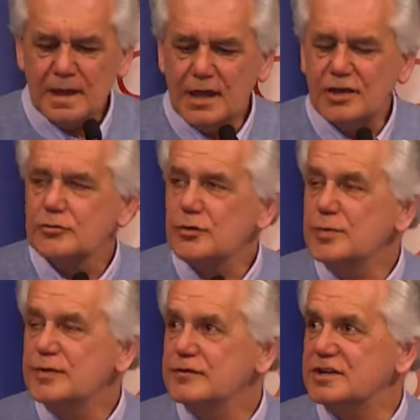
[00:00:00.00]
And a
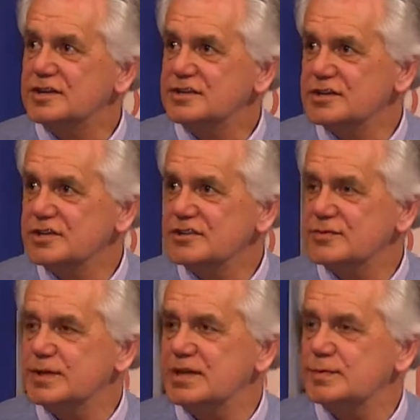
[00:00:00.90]
group of indigenous
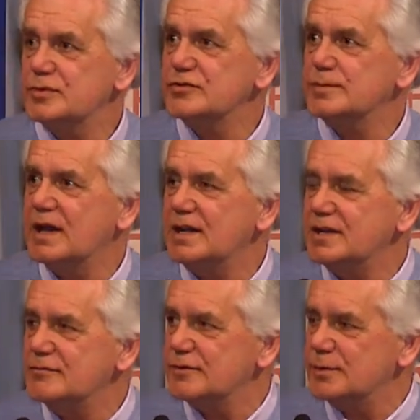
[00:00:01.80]
peoples,
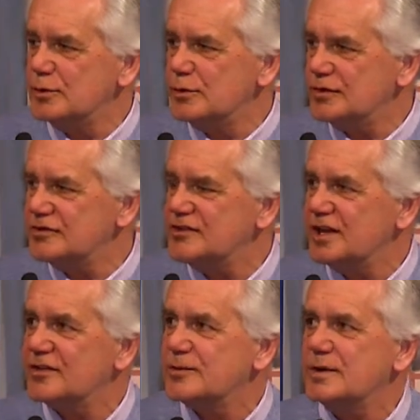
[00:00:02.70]
mainly from North and
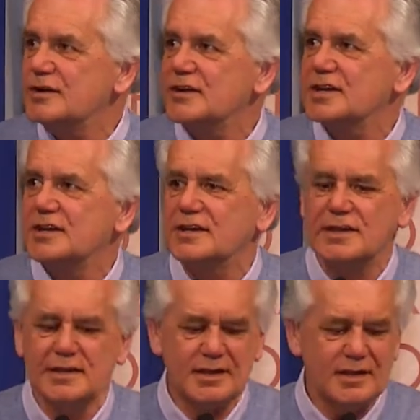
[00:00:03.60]
South America,
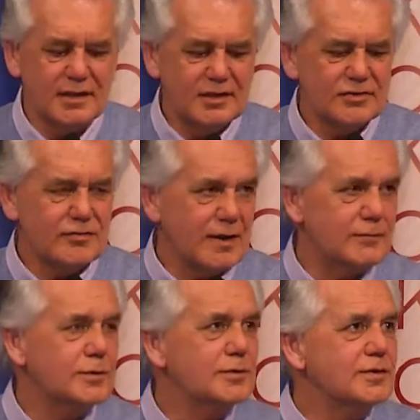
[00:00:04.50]

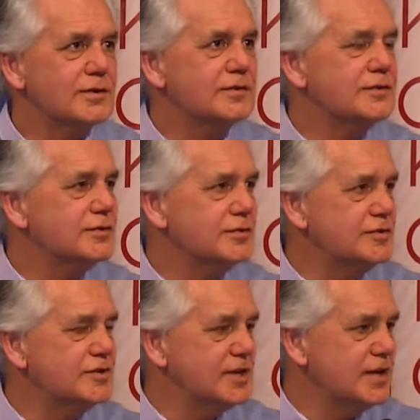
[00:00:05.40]
travelled to
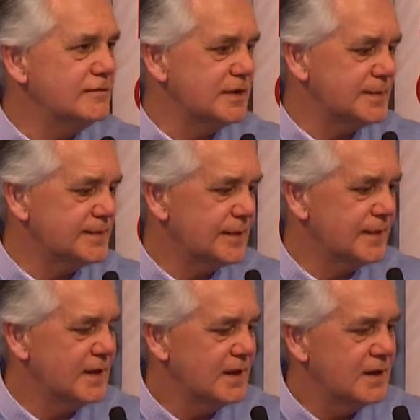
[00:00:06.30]
Geneva
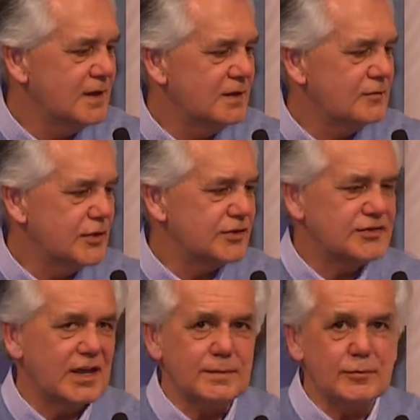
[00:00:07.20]
for the
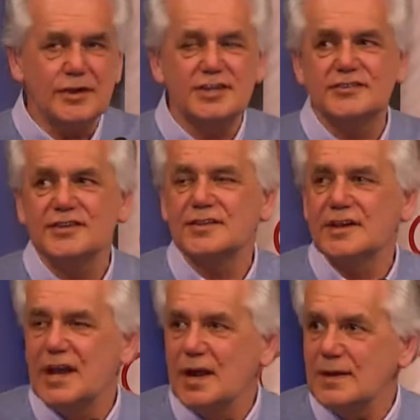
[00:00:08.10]
same reason
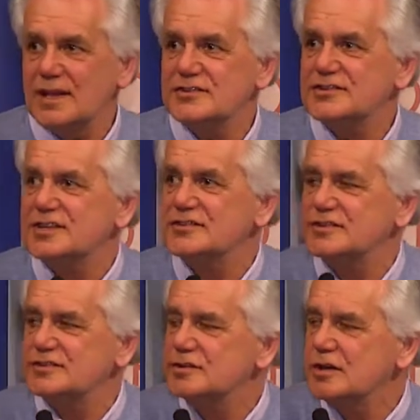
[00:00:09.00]
that our
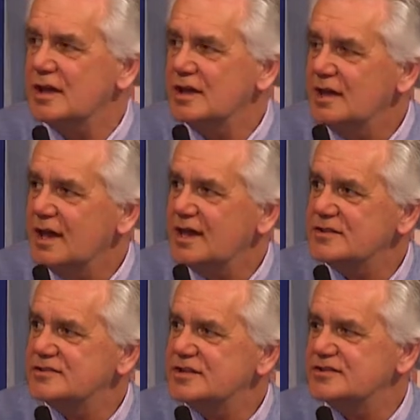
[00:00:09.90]
ancestors
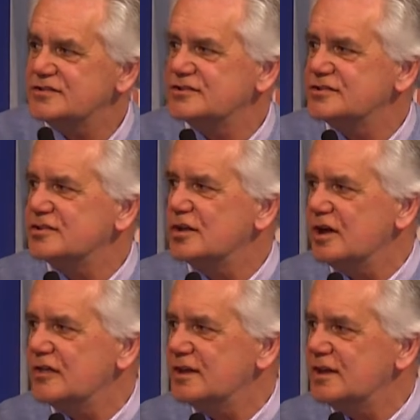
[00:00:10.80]
had
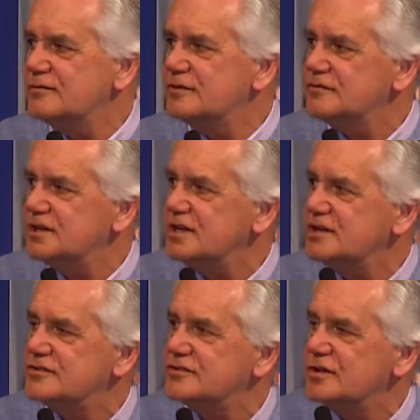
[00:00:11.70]
gone there 50
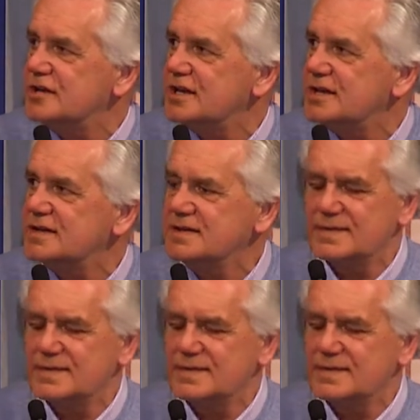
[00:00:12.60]
years earlier,